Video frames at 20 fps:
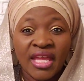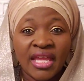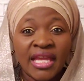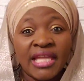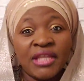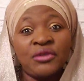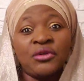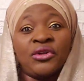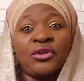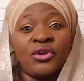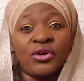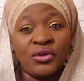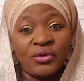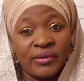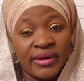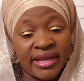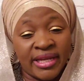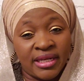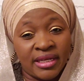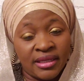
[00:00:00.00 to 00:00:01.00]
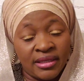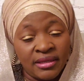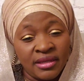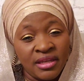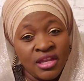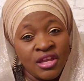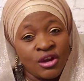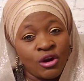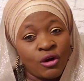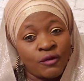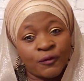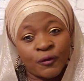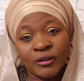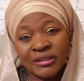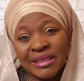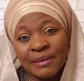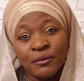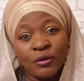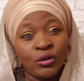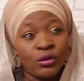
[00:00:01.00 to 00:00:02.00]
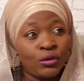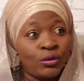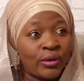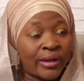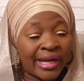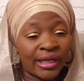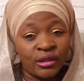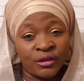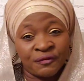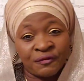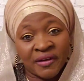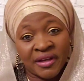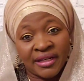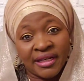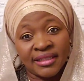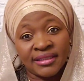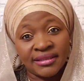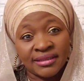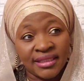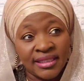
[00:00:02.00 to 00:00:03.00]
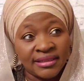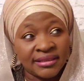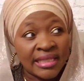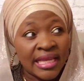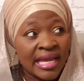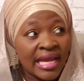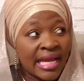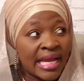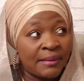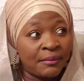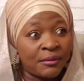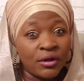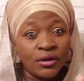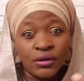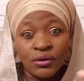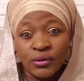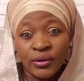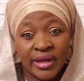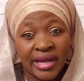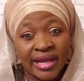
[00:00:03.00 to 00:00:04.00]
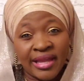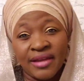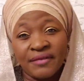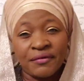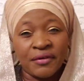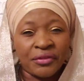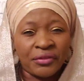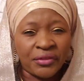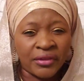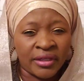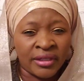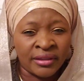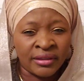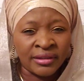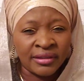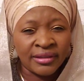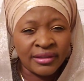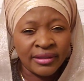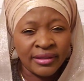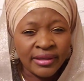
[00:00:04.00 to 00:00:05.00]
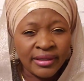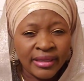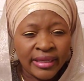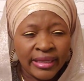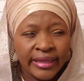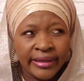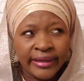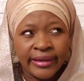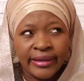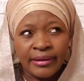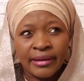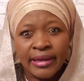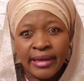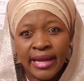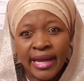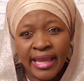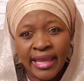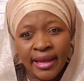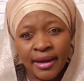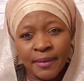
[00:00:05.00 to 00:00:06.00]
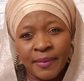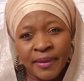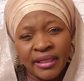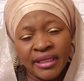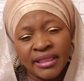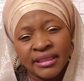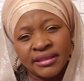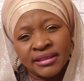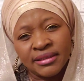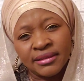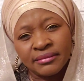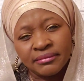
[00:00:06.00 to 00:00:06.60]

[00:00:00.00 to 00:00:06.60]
and you're not ready, of course I'm going to look at your finances. I'm going to look at everything. I have a need.